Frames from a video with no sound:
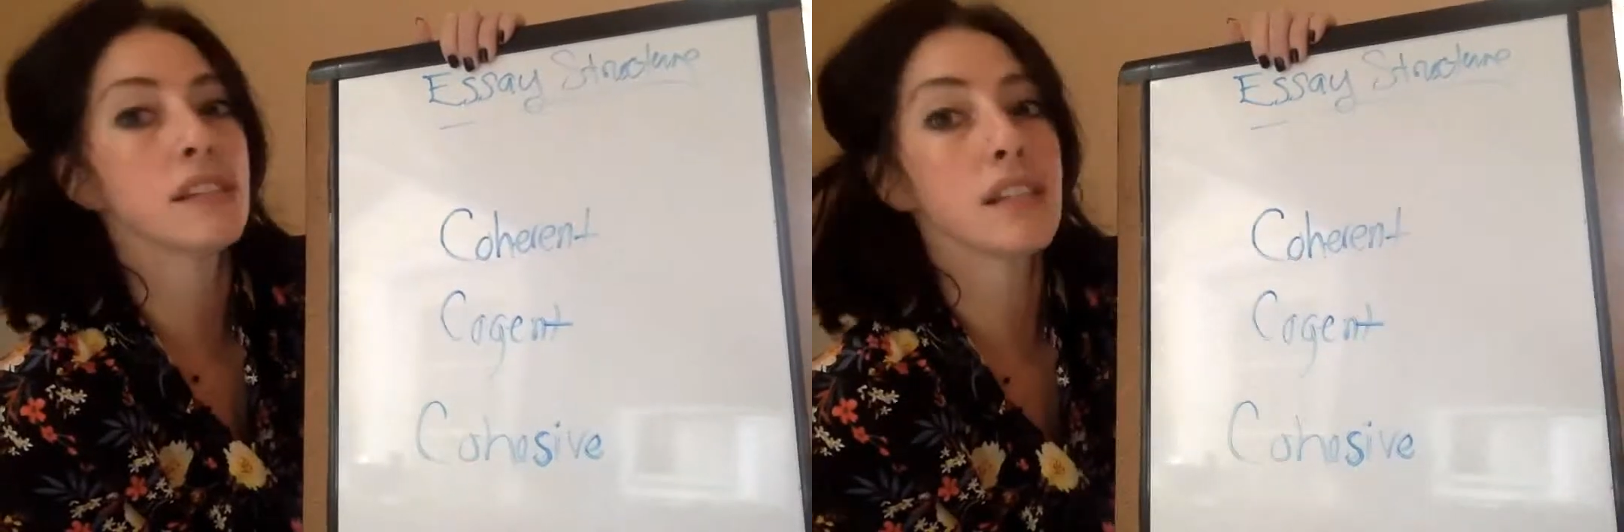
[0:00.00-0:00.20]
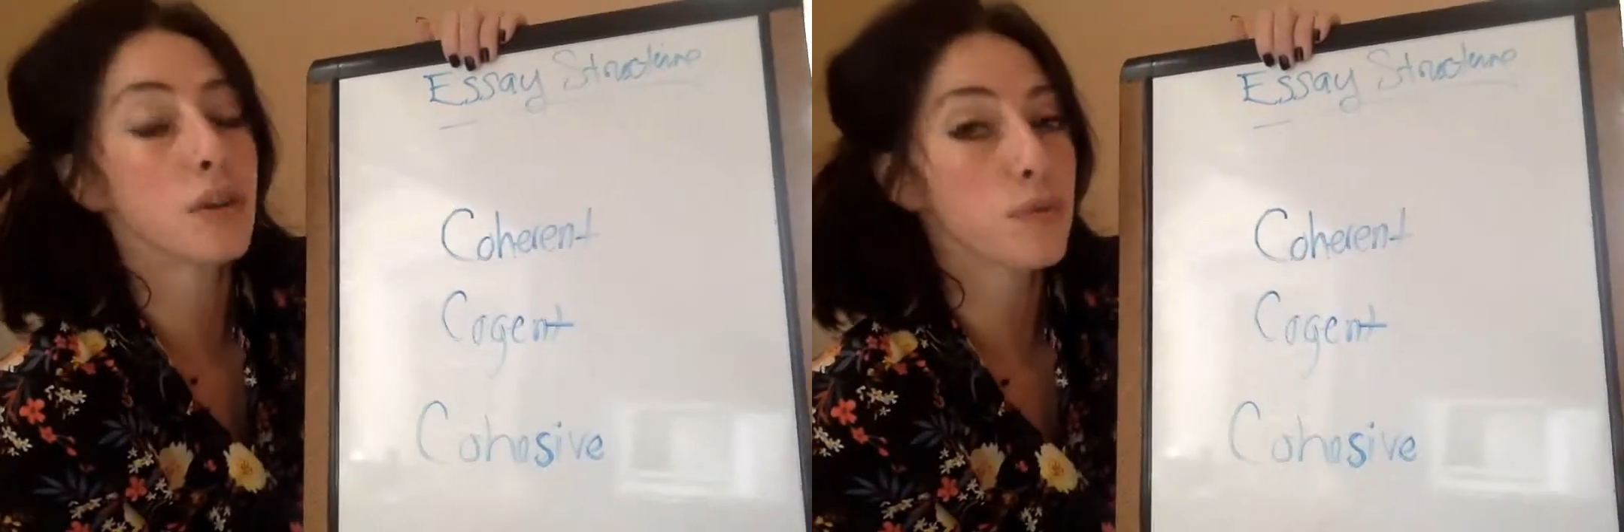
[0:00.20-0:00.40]

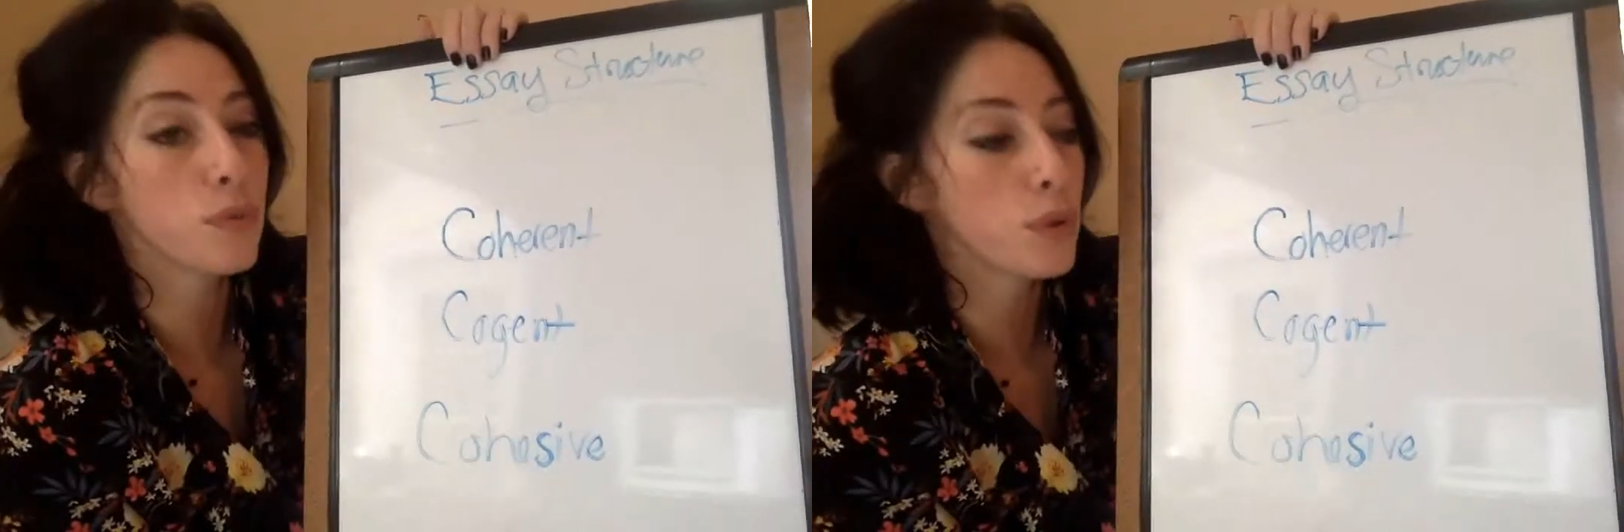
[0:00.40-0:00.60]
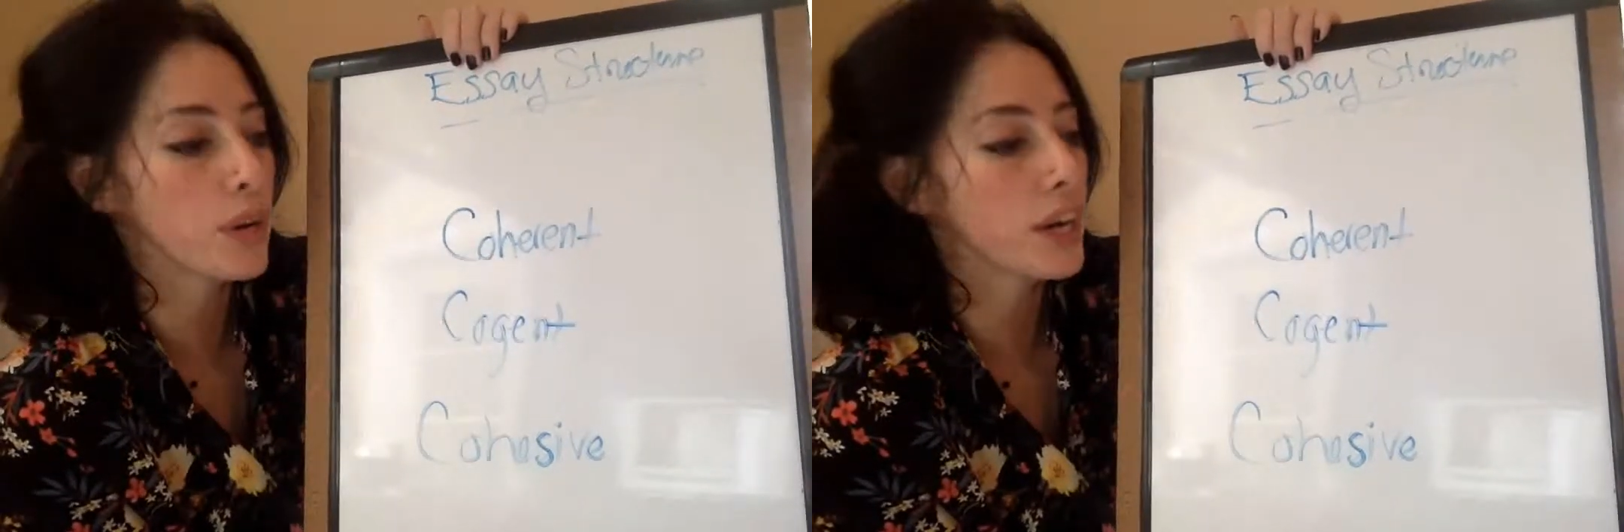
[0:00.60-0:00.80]

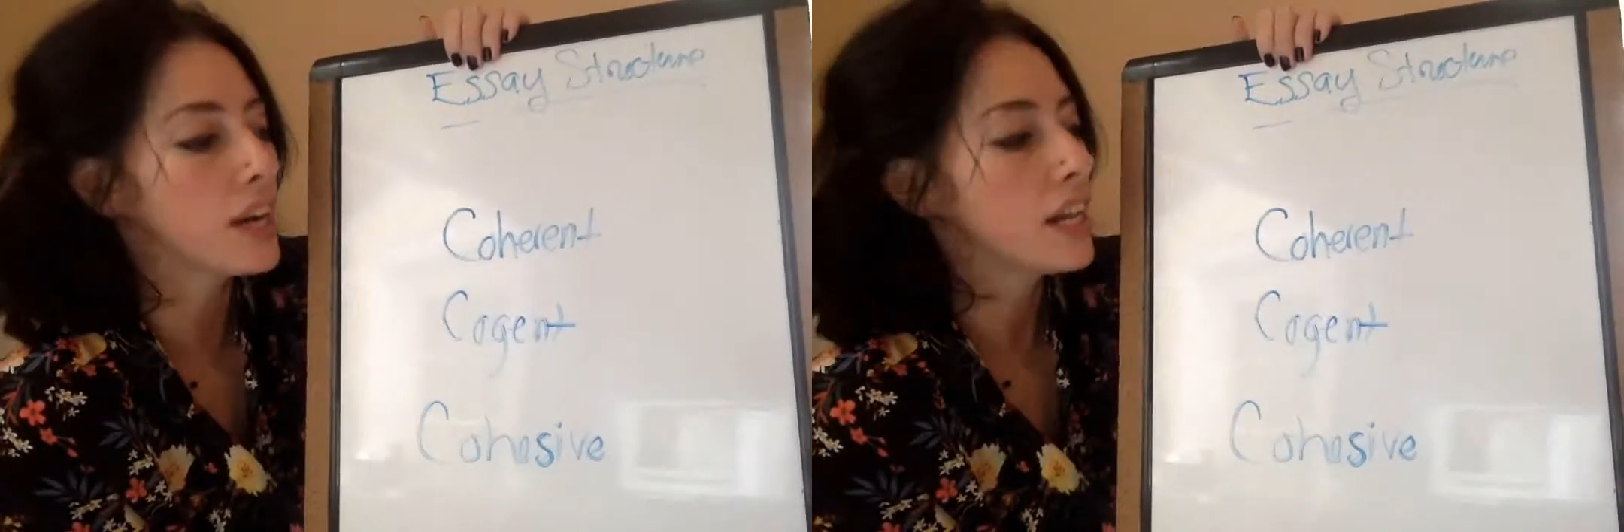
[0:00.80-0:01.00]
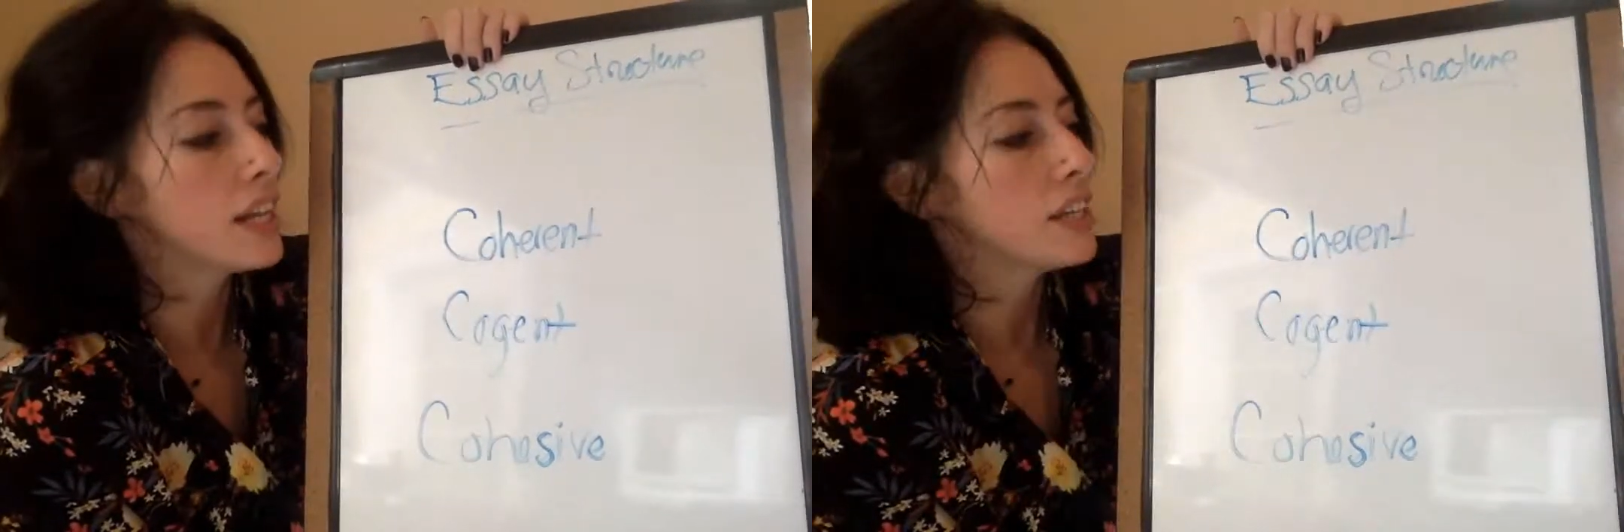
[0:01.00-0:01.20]
Therefore,
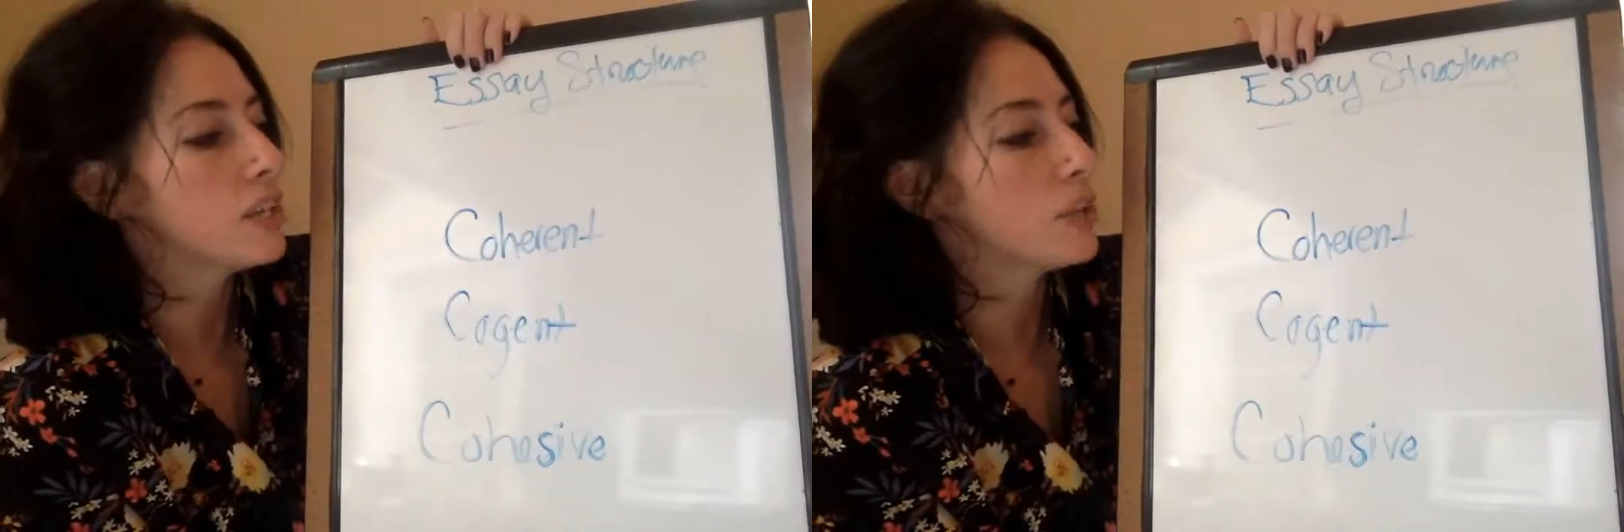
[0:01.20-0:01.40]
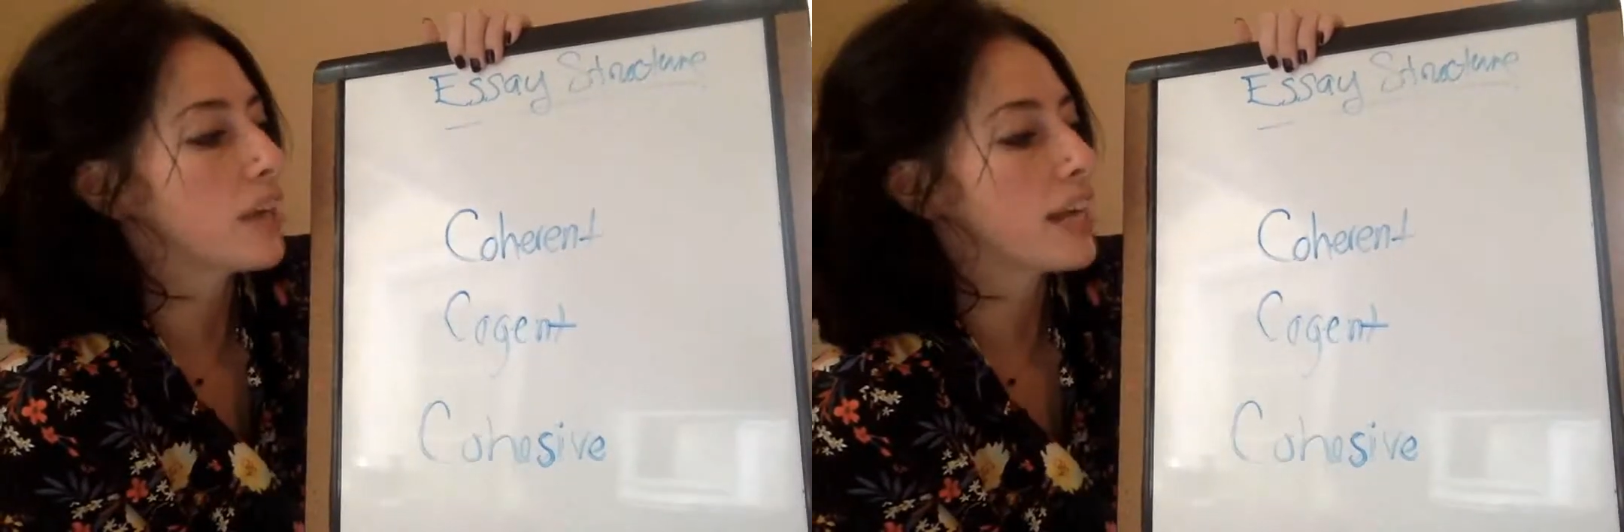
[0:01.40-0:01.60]

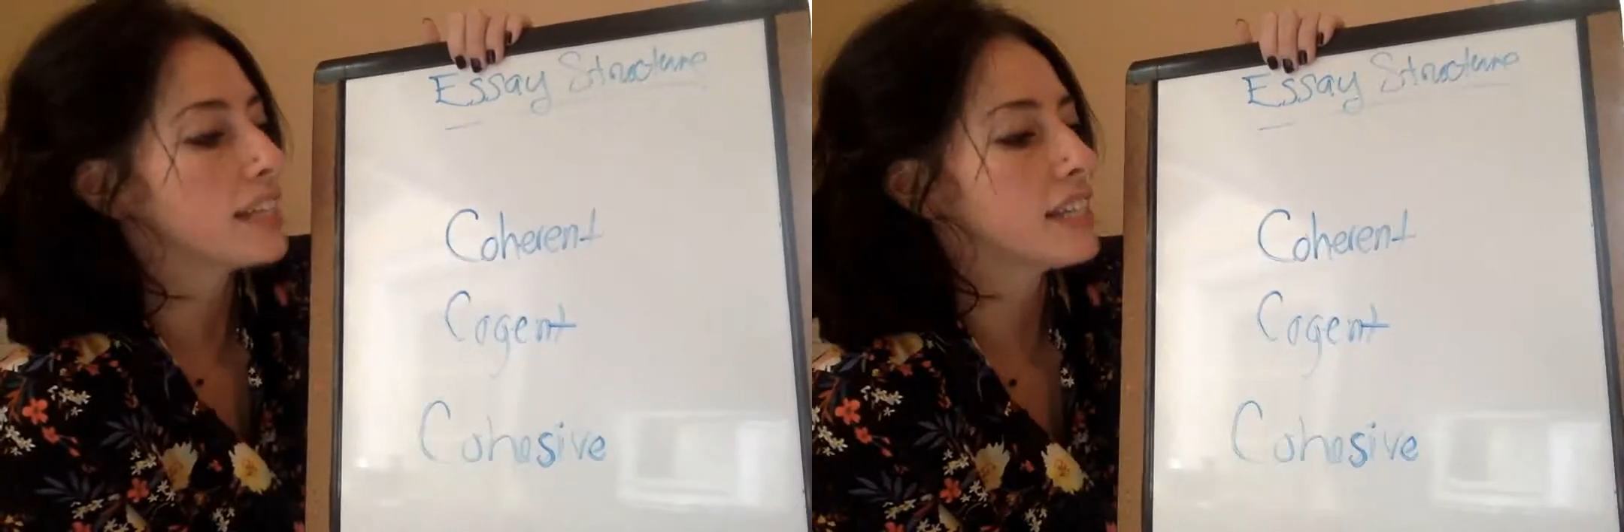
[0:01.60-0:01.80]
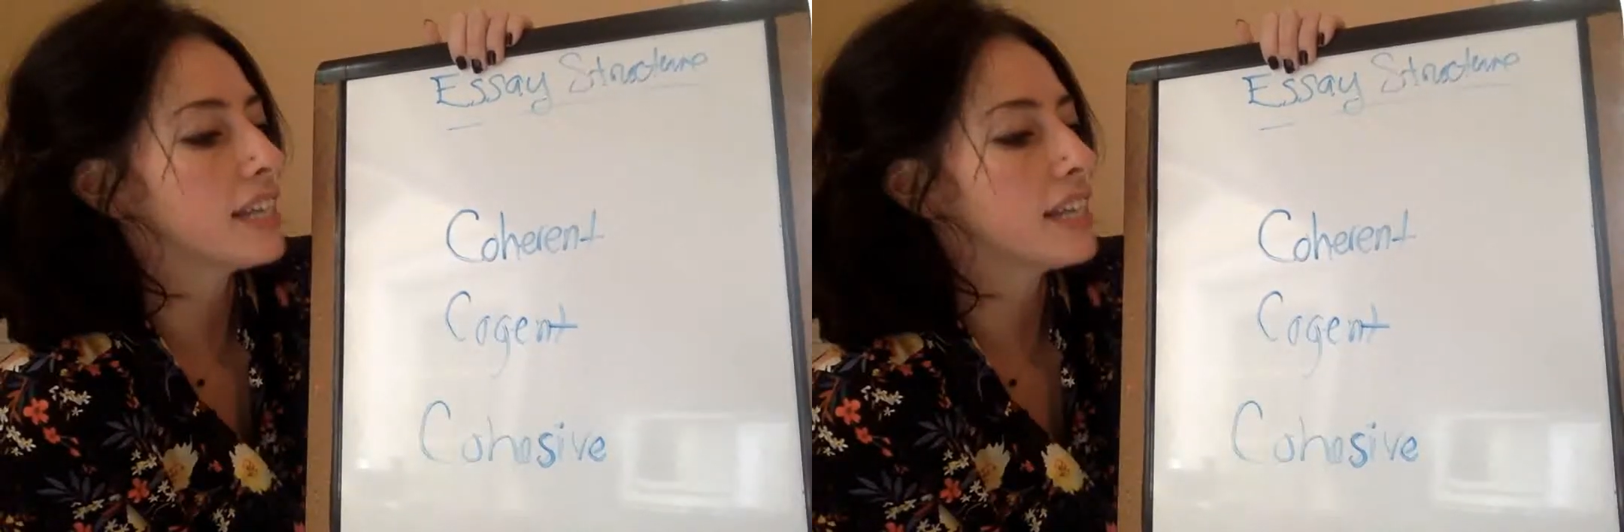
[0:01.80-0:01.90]
your essay,